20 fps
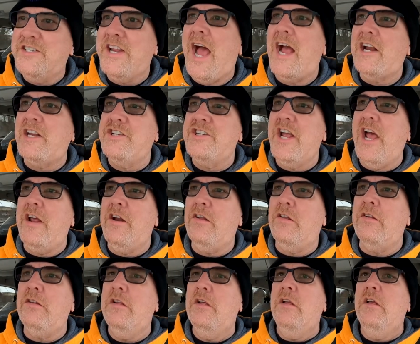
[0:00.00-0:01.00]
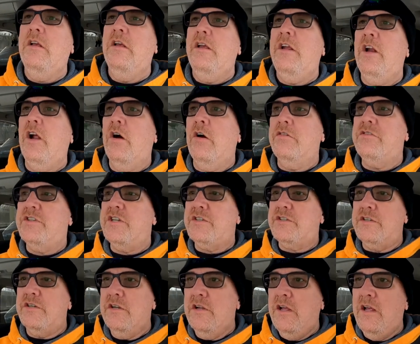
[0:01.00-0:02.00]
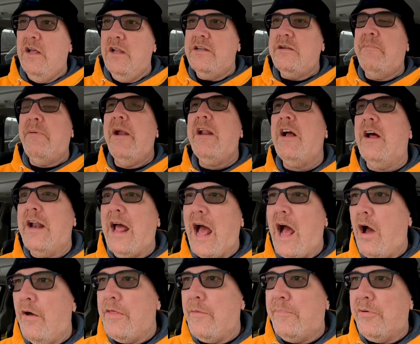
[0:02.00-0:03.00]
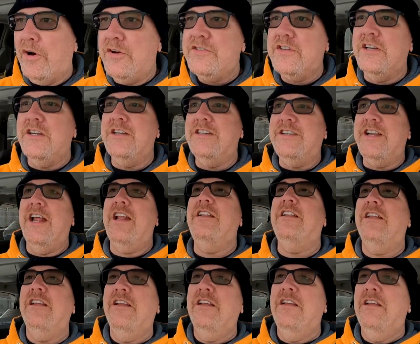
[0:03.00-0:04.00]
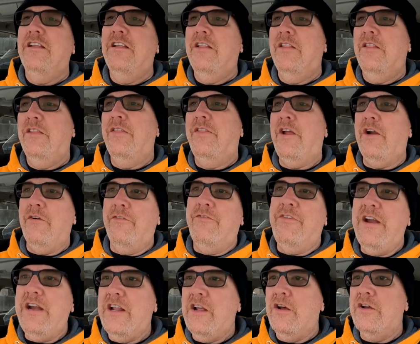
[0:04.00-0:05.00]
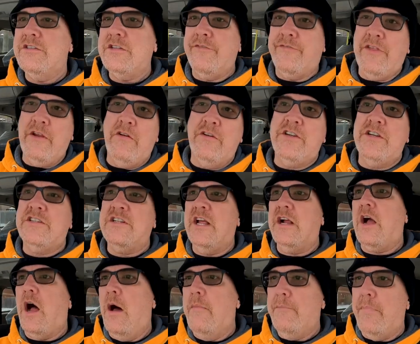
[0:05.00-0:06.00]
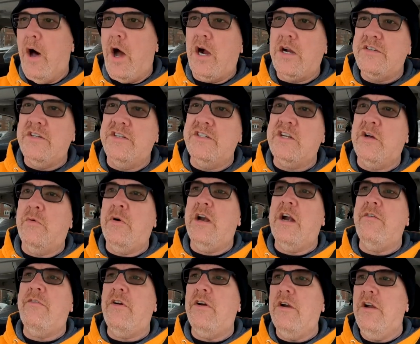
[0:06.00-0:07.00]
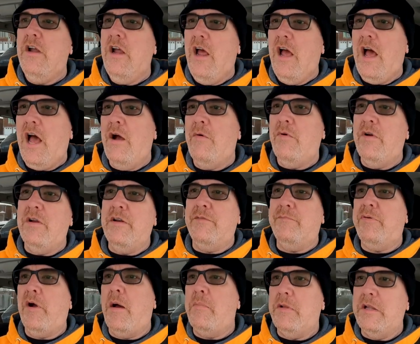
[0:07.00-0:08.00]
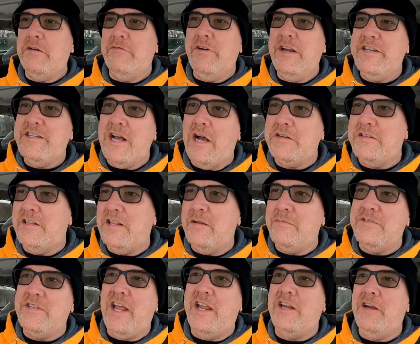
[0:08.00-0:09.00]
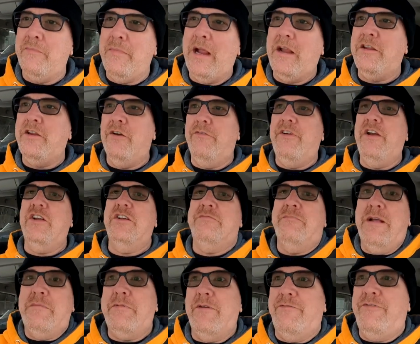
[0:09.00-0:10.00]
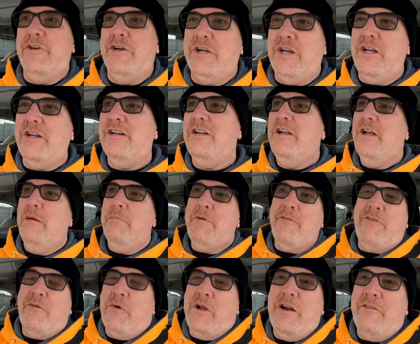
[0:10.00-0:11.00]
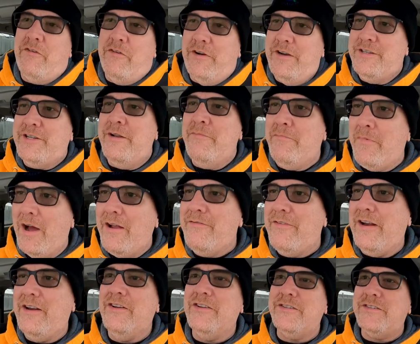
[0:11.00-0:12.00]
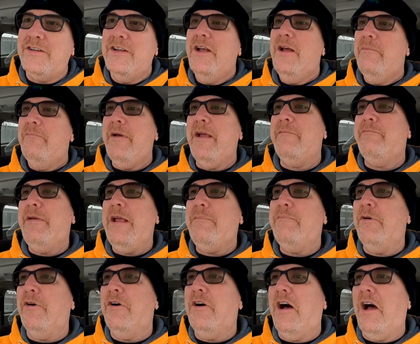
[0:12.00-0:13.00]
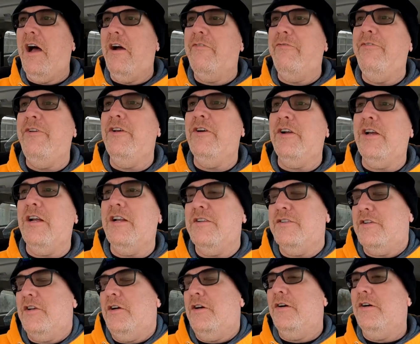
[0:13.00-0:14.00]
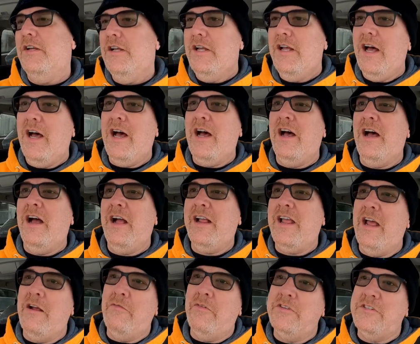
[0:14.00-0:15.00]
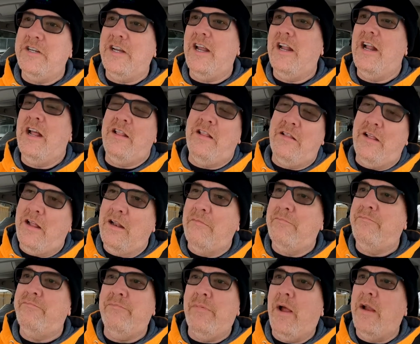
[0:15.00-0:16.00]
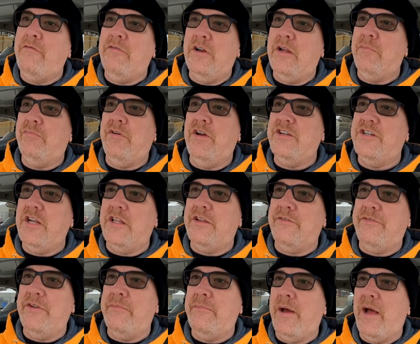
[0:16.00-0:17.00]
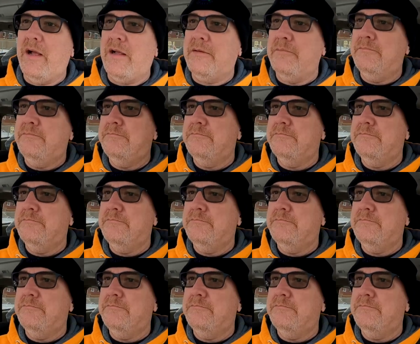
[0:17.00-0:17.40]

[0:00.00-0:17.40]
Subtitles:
a tech channel, you know, just depending on how the person did their videos, if they were just like unboxings or whatever, I wouldn't probably reach out to them saying your videos make me feel good. But for whatever reason, my videos make people feel good. So I really appreciate the feedback.